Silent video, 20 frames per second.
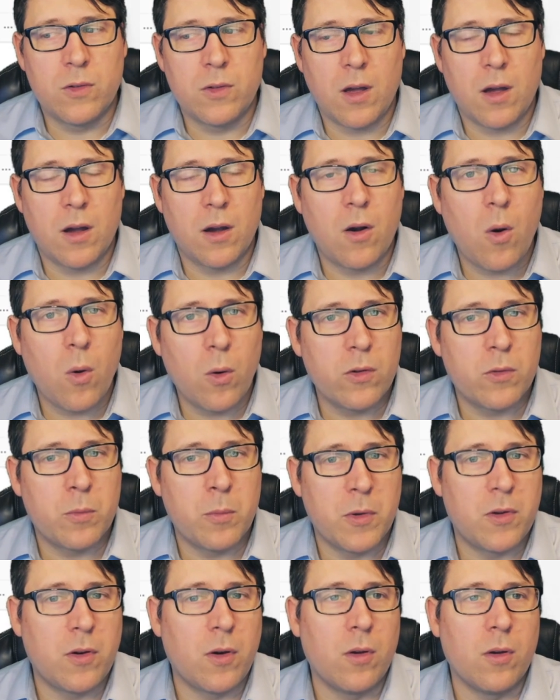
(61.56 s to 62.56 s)
uh, course
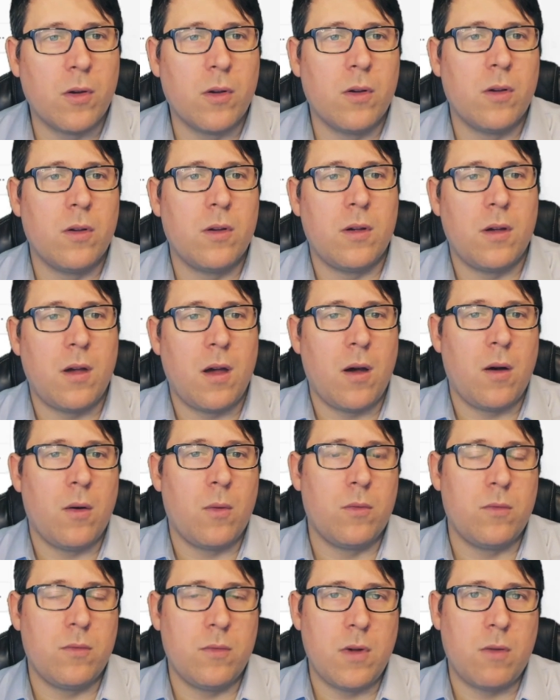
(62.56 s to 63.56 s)
material uh,
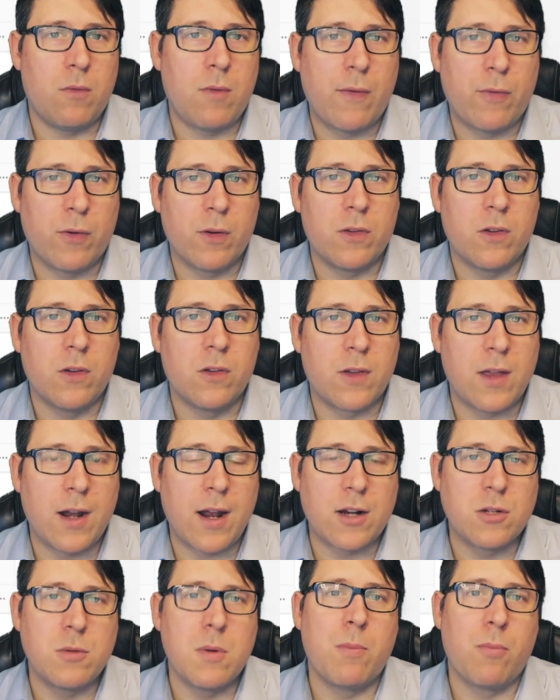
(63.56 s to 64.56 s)
references can
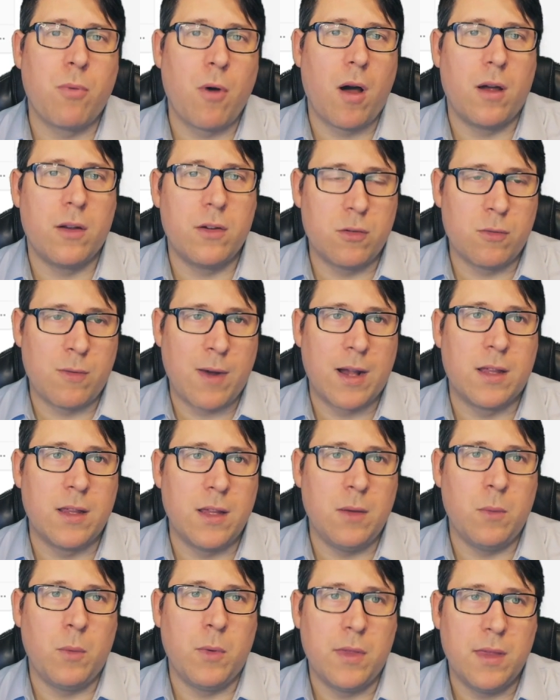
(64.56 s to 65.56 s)
actually be brought directly
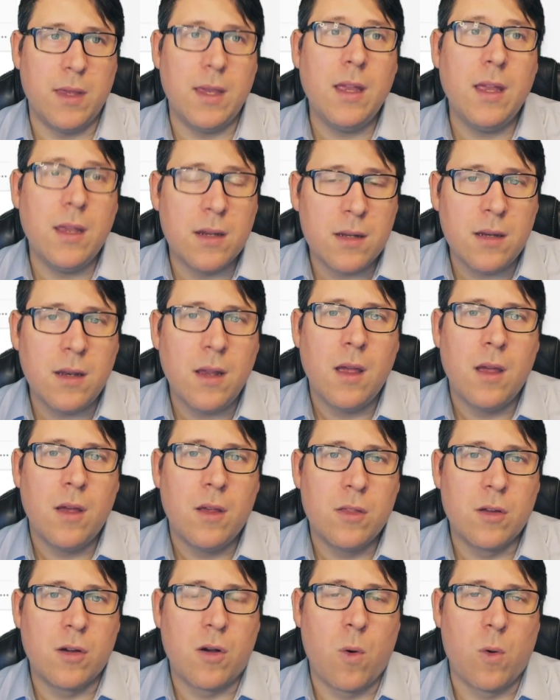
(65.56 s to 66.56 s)
within
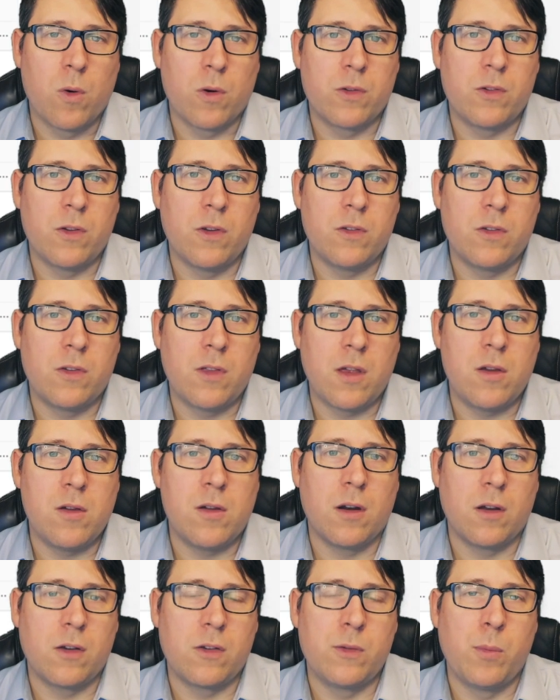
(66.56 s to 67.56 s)
the courses that you can
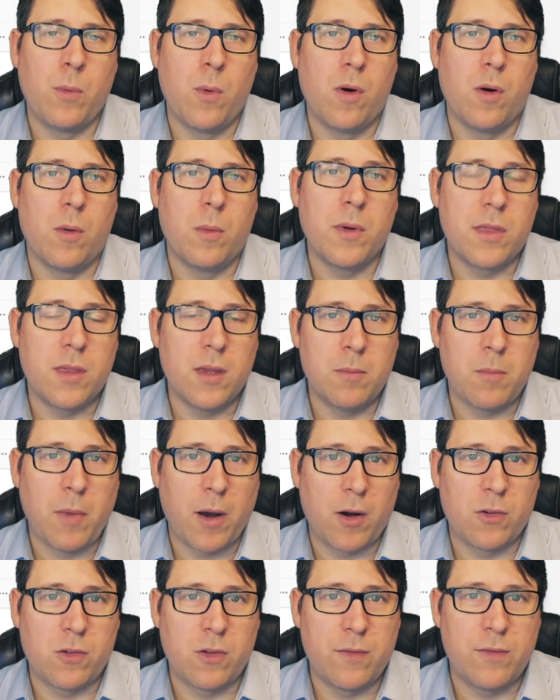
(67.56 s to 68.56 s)
explore within
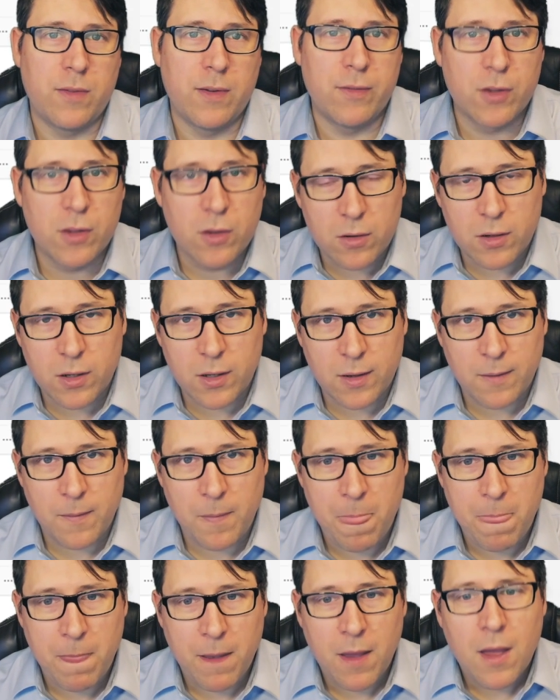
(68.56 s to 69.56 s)
Microsoft Viva Learning.
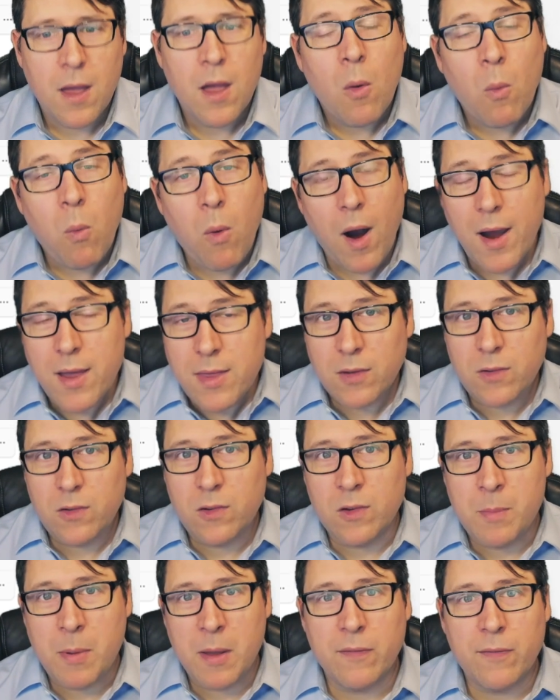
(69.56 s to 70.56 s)
Why this
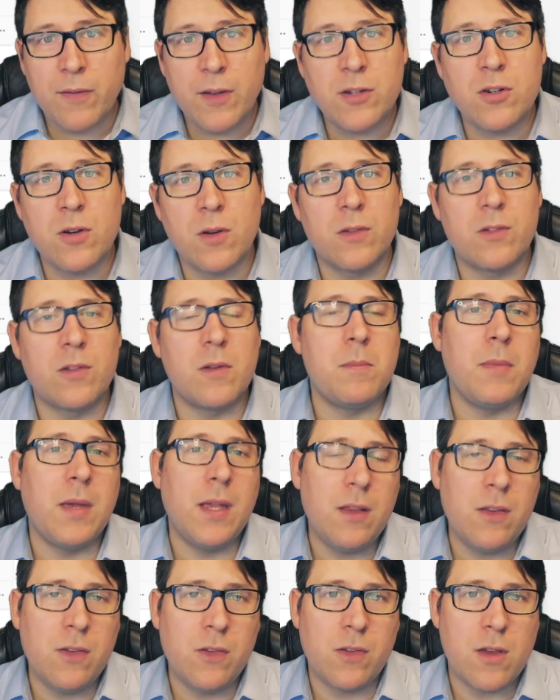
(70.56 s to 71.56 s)
is beneficial is it
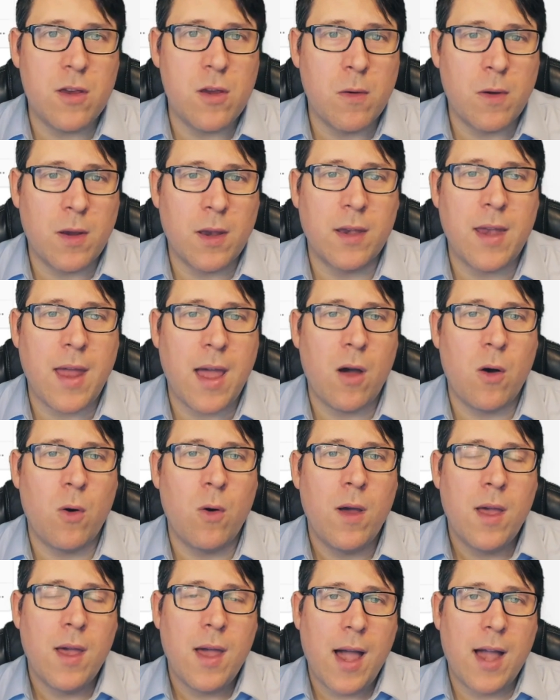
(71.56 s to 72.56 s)
means that you can now
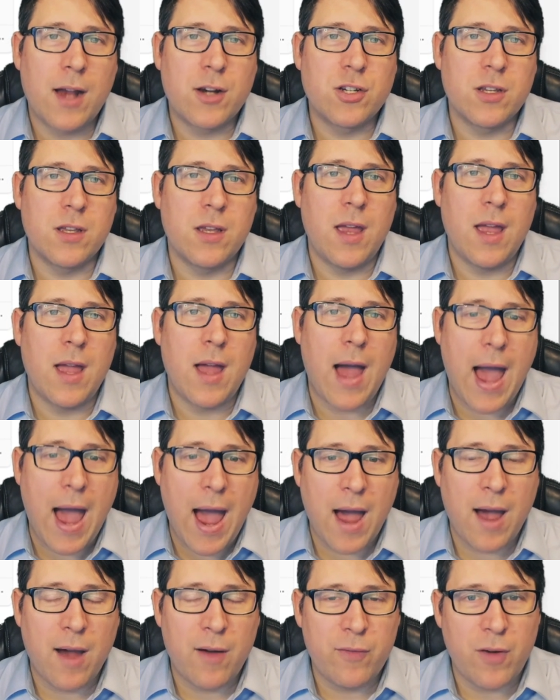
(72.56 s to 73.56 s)
actually
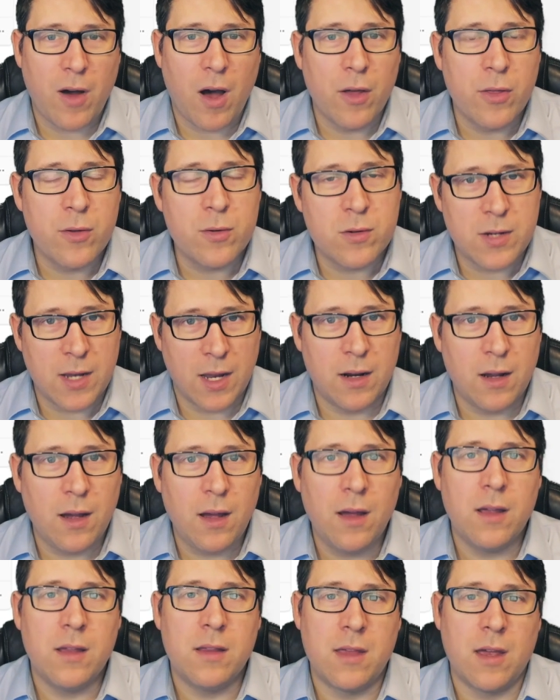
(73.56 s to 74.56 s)
have other
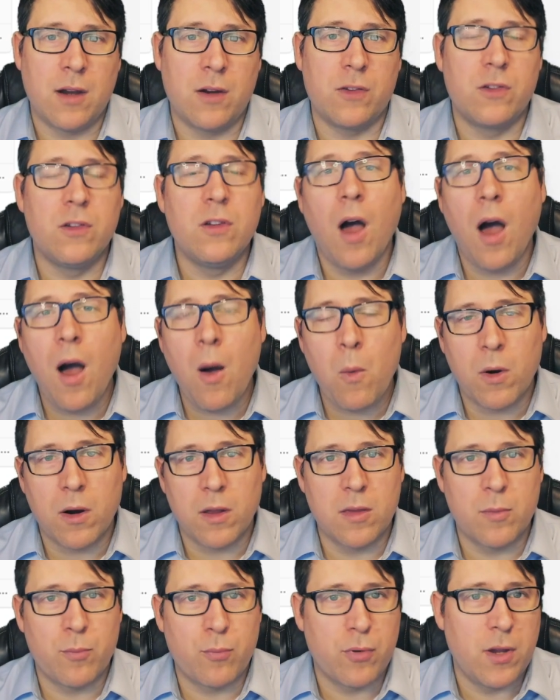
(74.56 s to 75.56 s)
data that is not one of
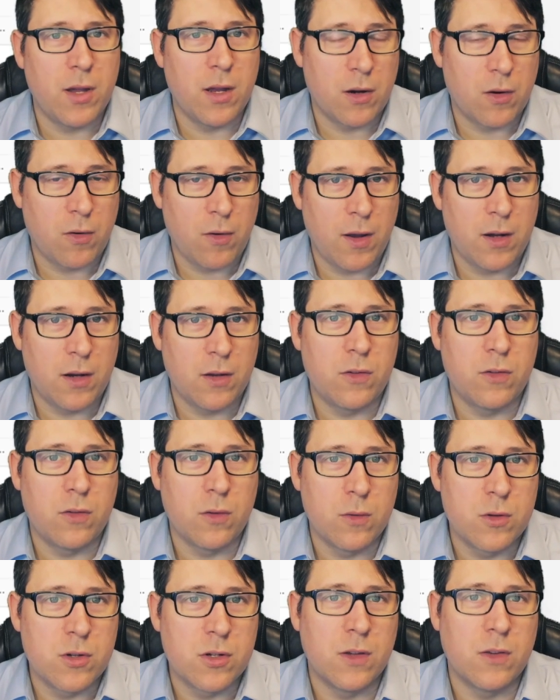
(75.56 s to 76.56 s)
the pre integrated
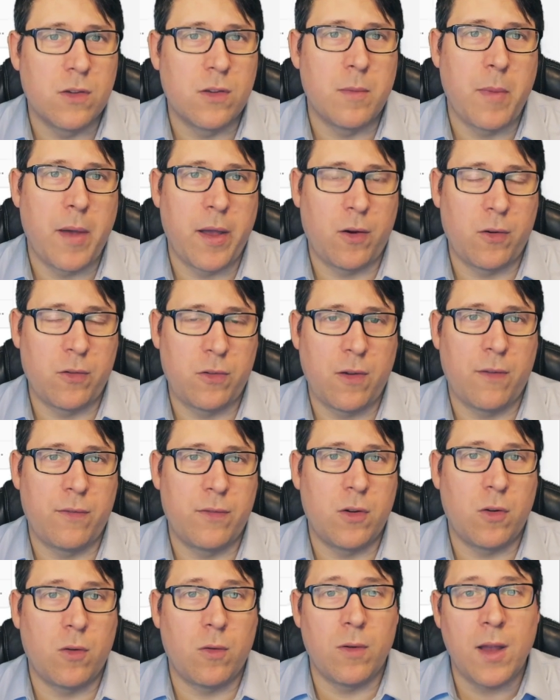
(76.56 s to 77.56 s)
solutions that
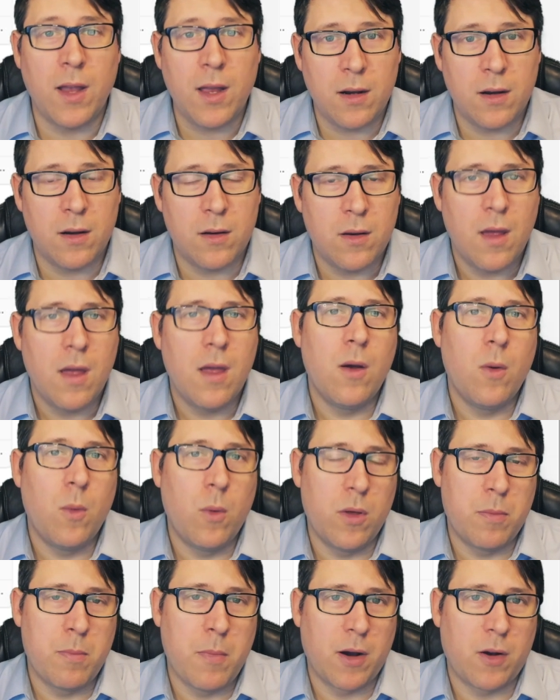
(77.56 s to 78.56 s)
Microsoft created
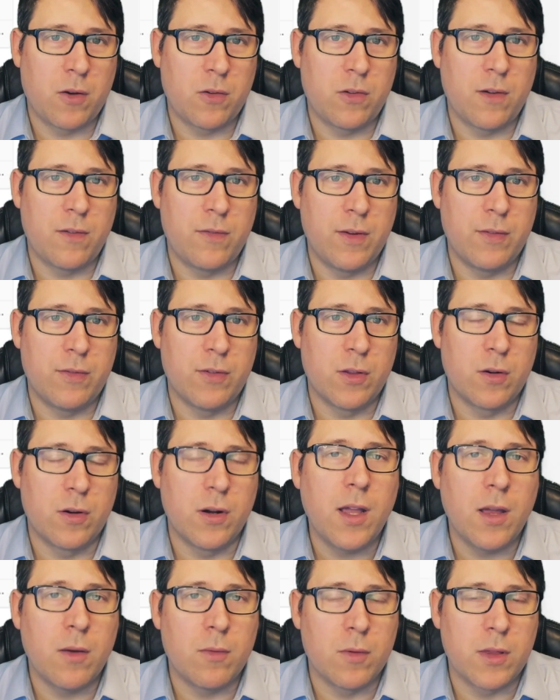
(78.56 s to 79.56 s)
with Microsoft Viva
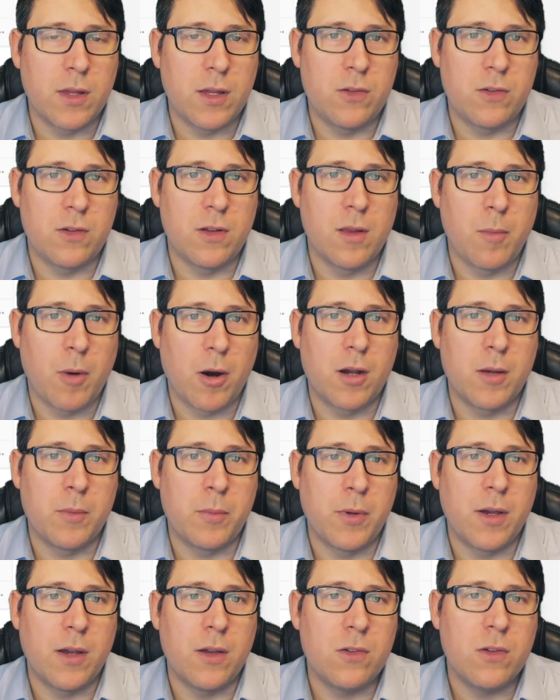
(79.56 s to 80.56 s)
Learning and released in the
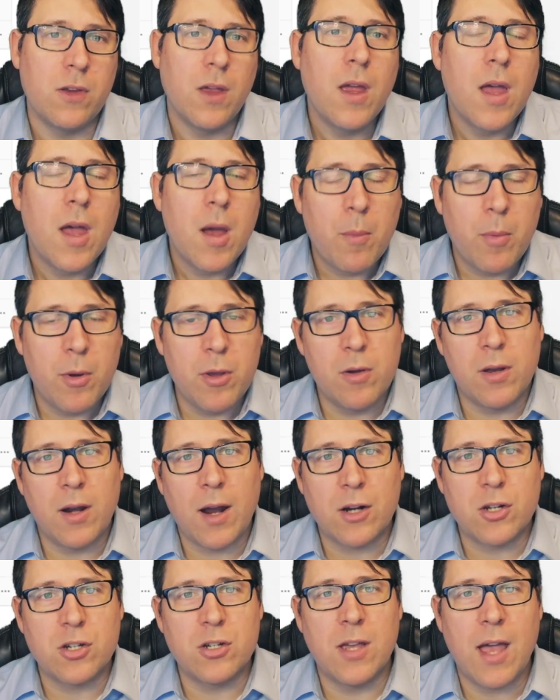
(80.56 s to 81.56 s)
marketplace, but you can
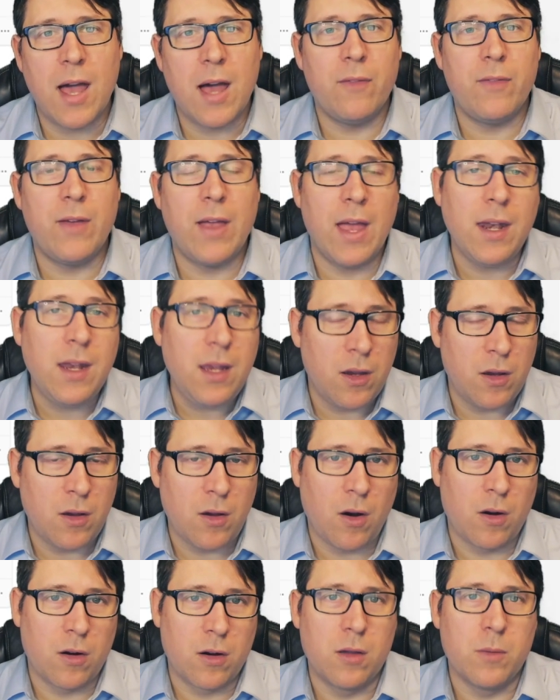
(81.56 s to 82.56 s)
actually have any
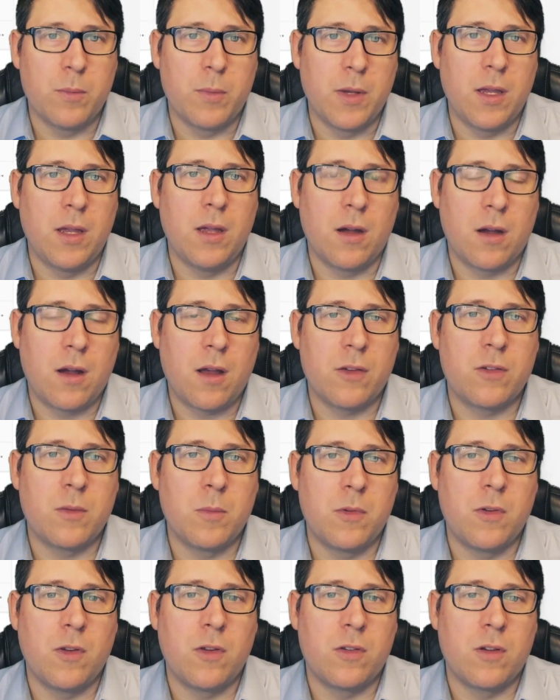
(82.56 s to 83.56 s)
arguably custom
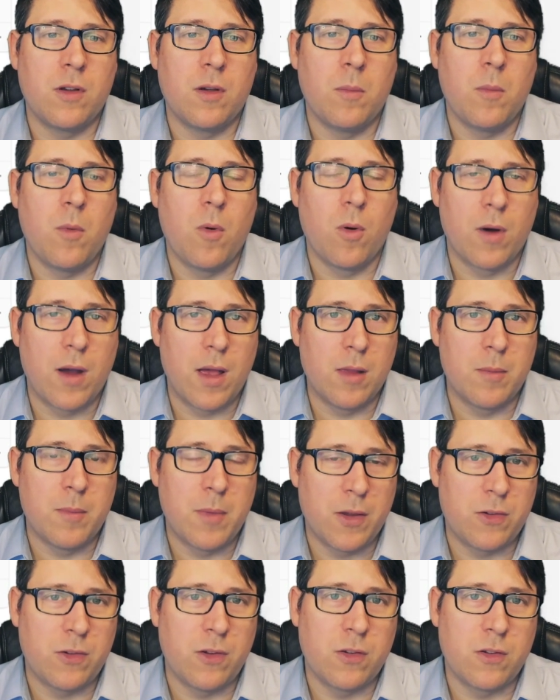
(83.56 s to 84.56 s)
system or LMS
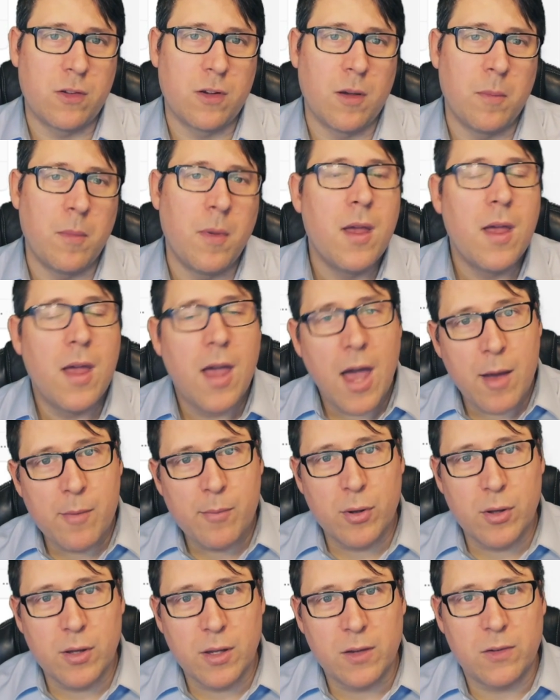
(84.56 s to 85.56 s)
system and
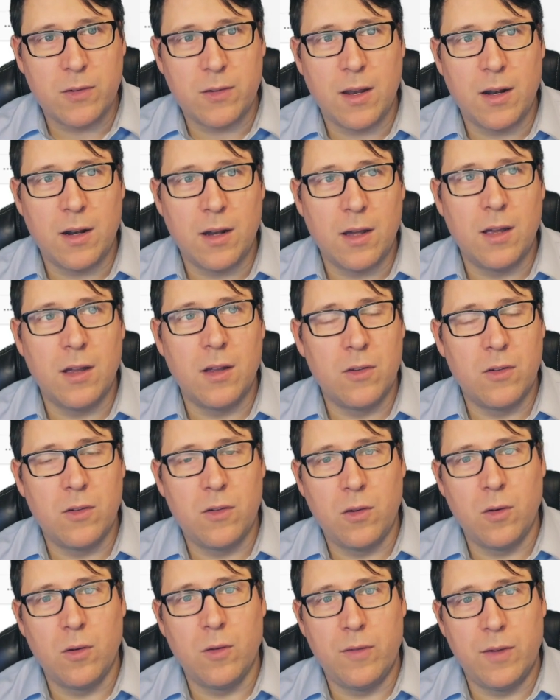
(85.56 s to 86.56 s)
pull its data
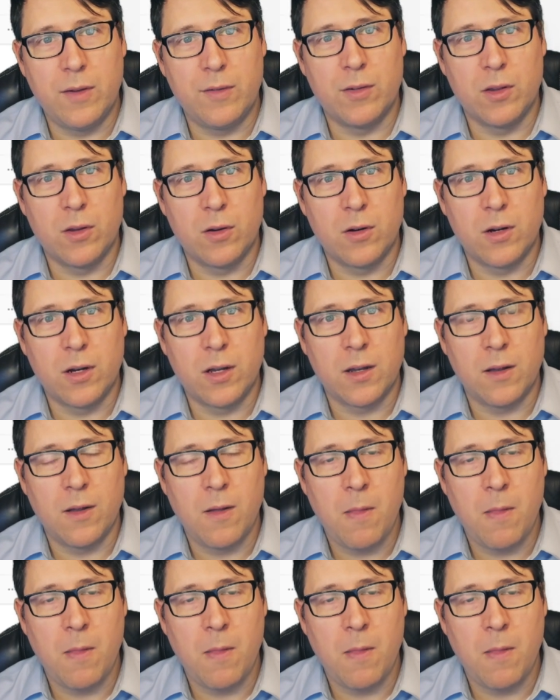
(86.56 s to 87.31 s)
into Viva Learning.